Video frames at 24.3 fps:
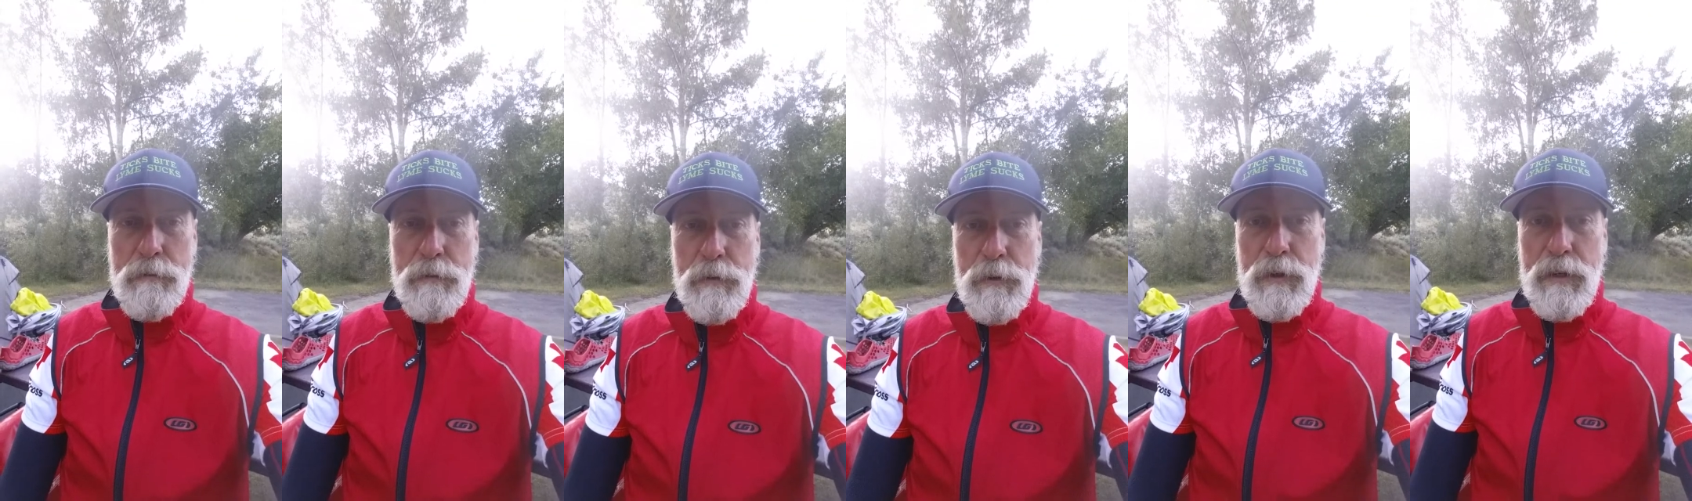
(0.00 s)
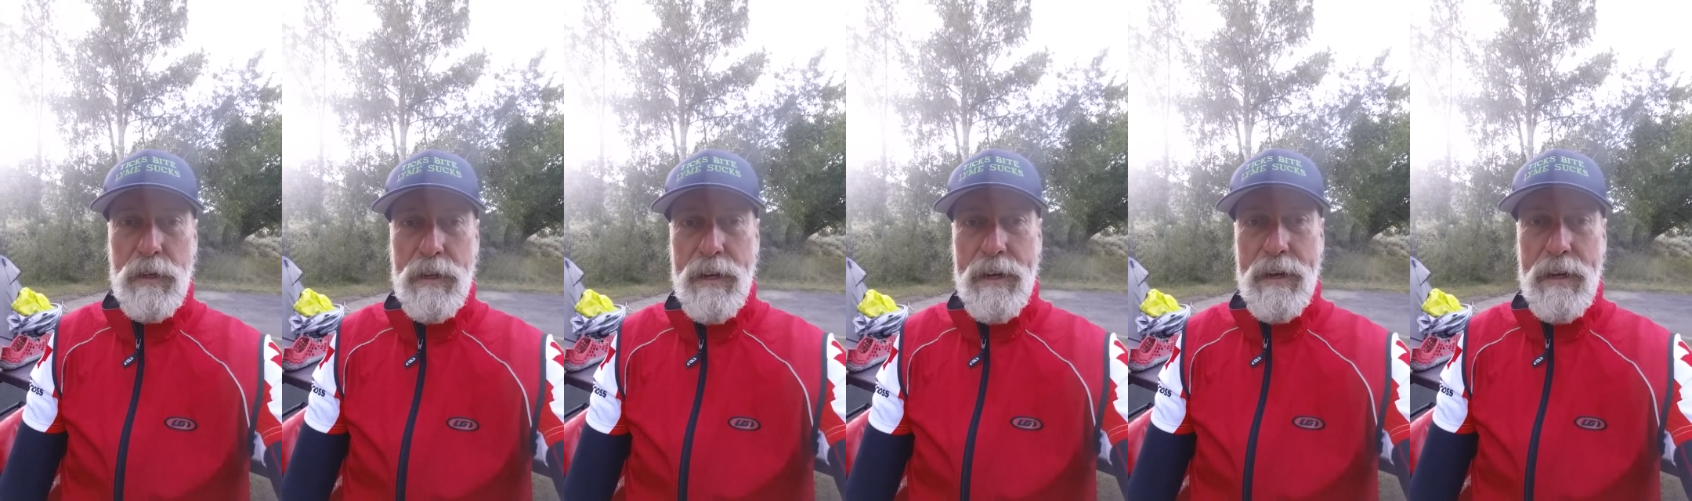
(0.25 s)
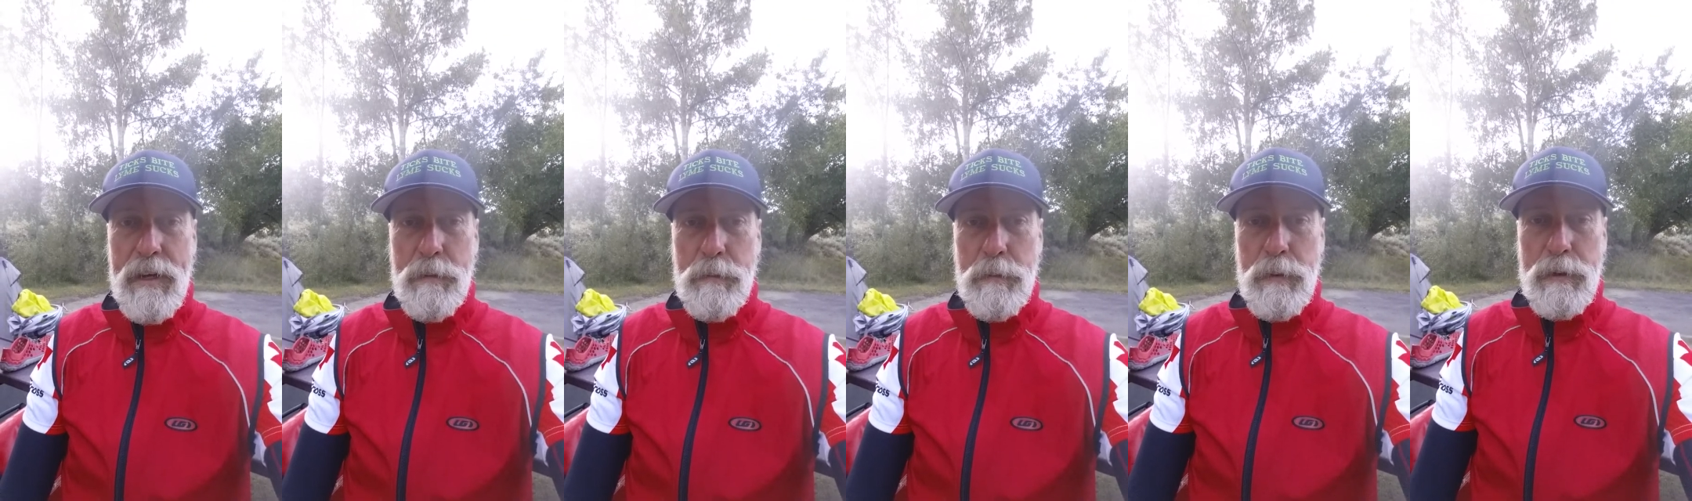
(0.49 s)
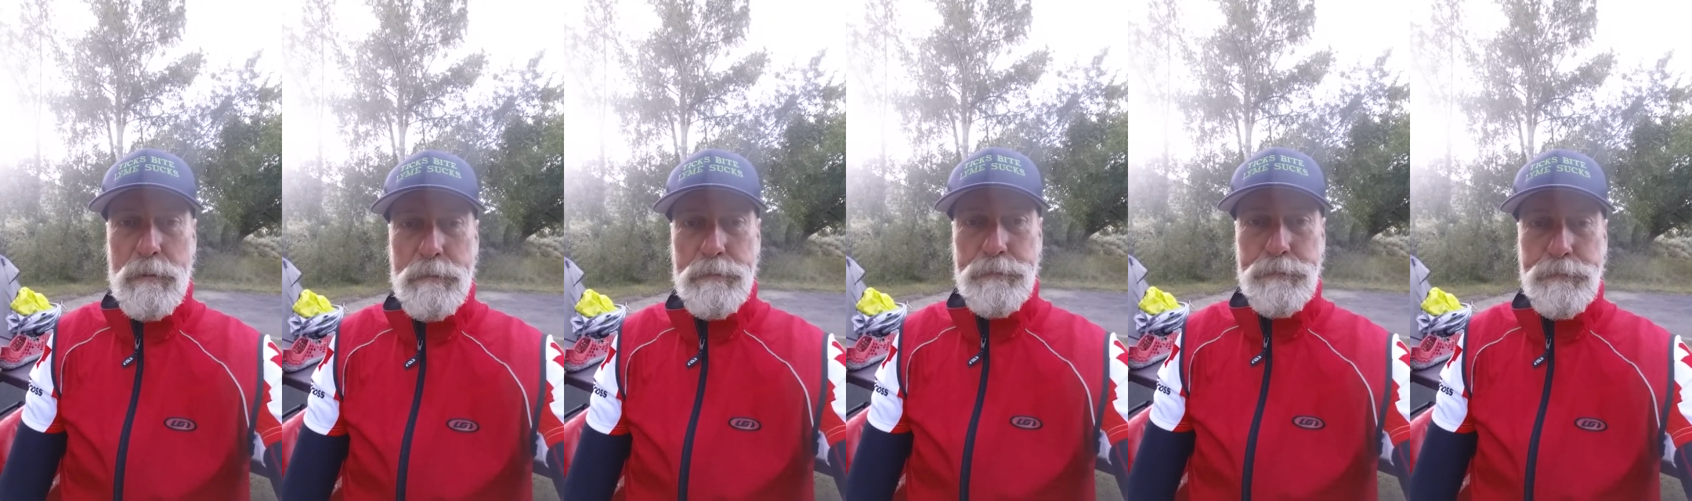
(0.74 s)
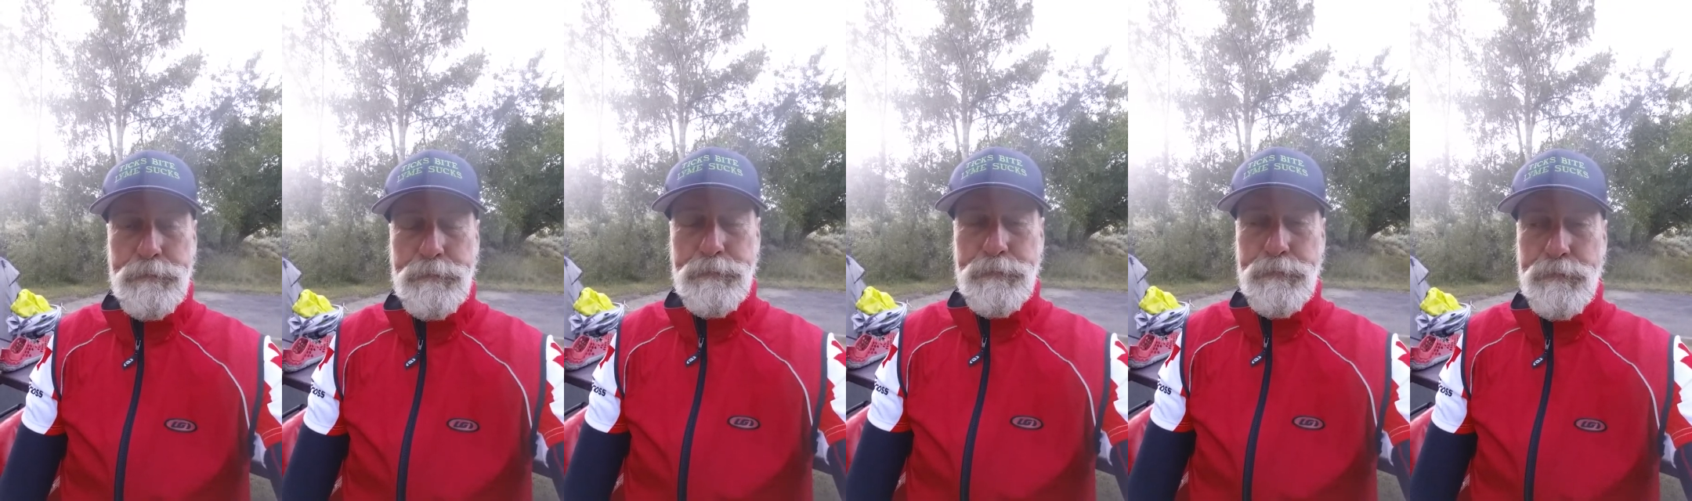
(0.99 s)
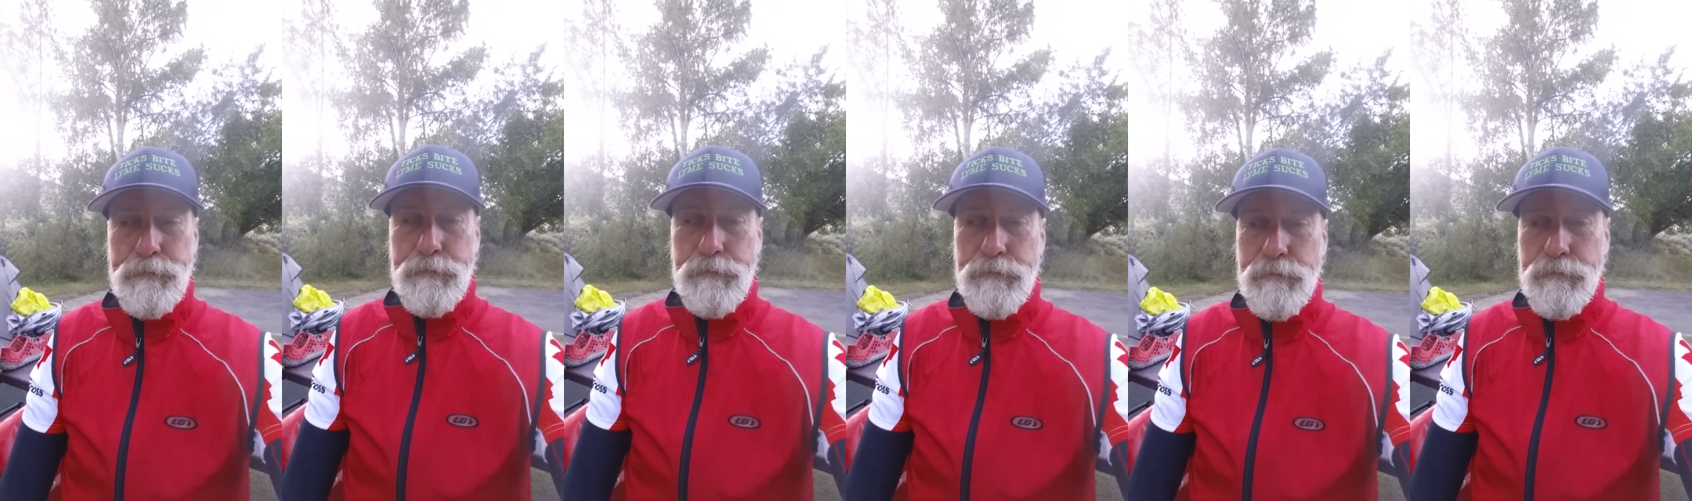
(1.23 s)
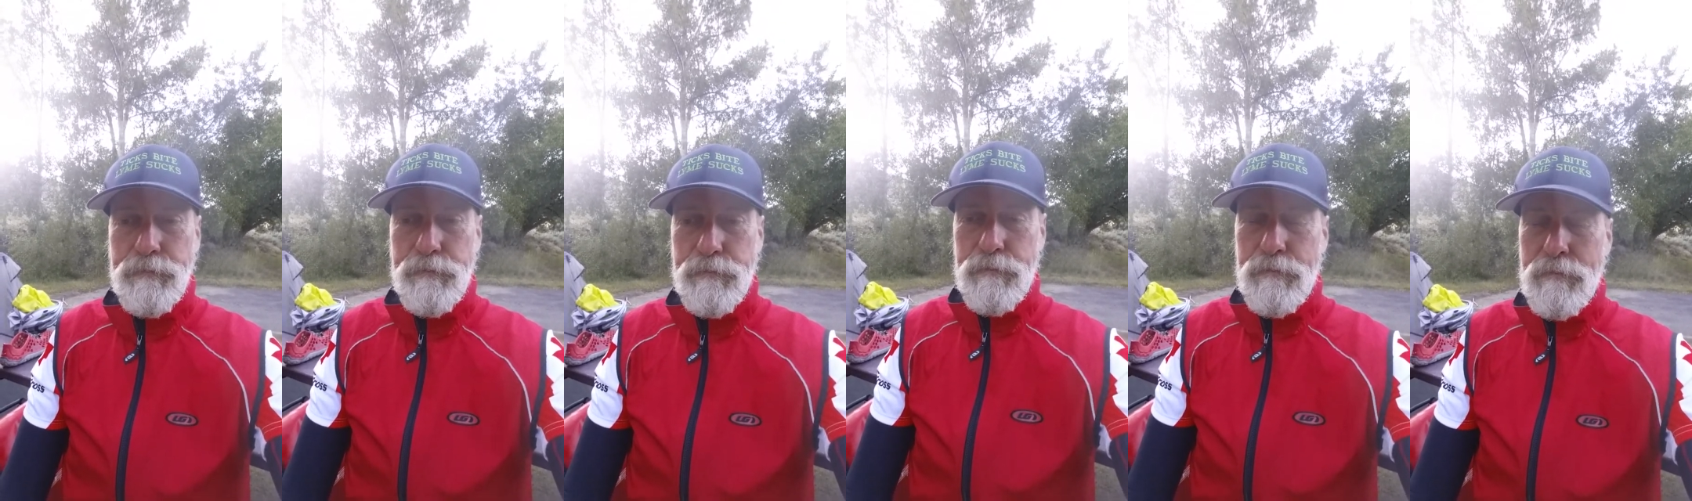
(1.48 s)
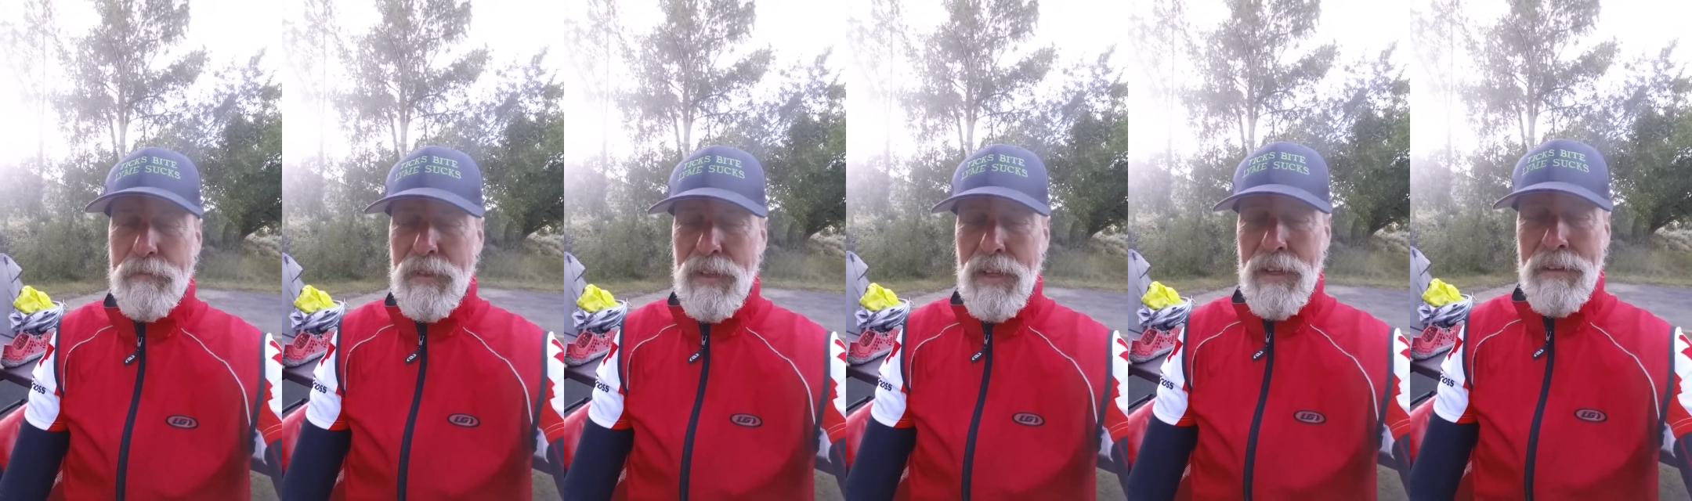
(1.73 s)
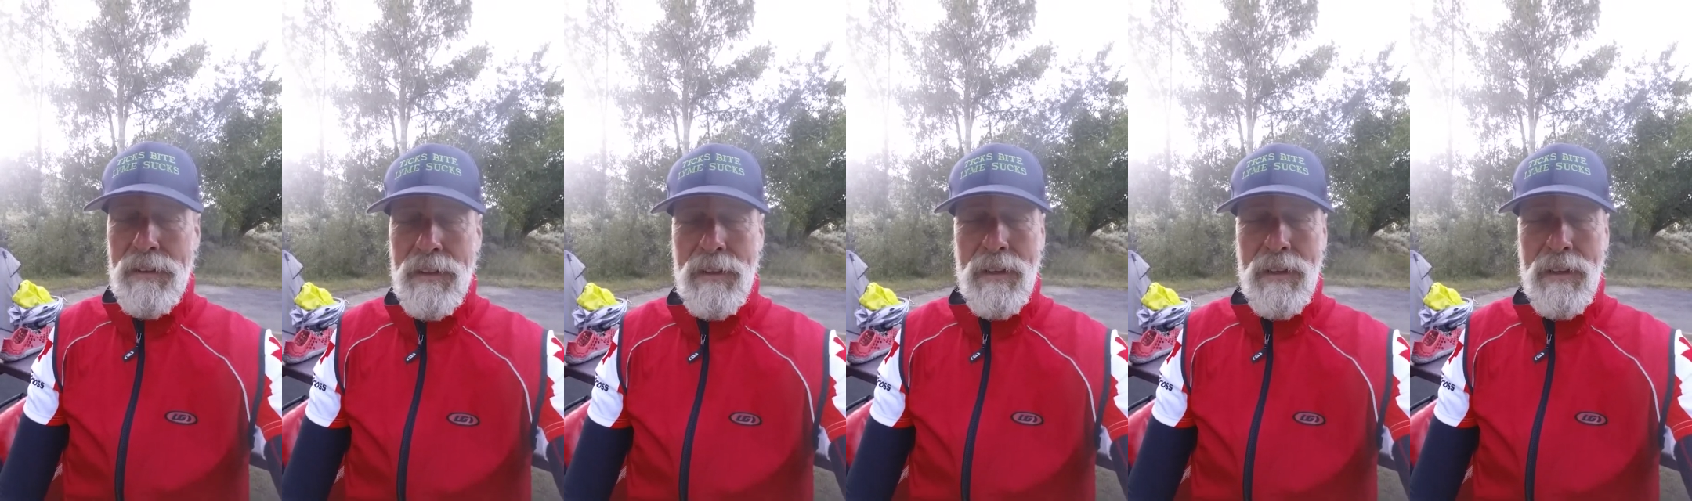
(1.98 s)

it for a day, but and